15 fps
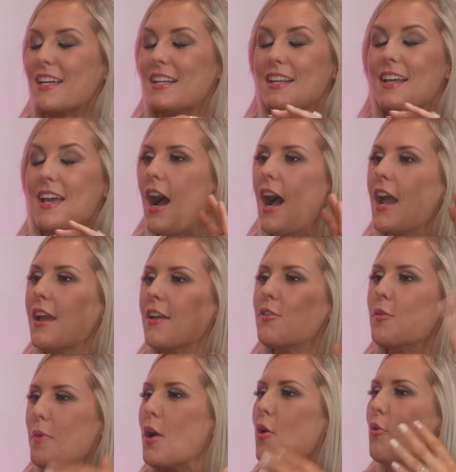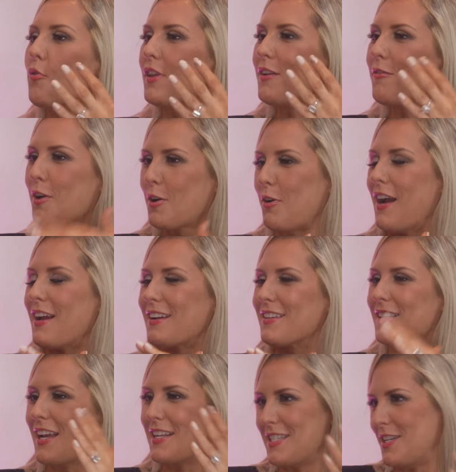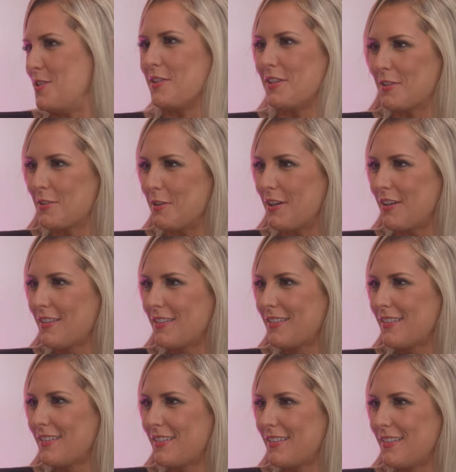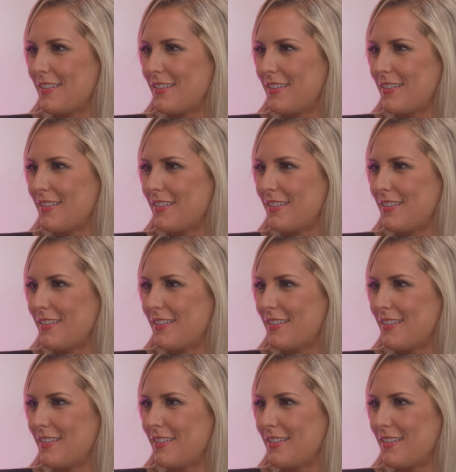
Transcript: And my only regret is that I didn't do this sooner.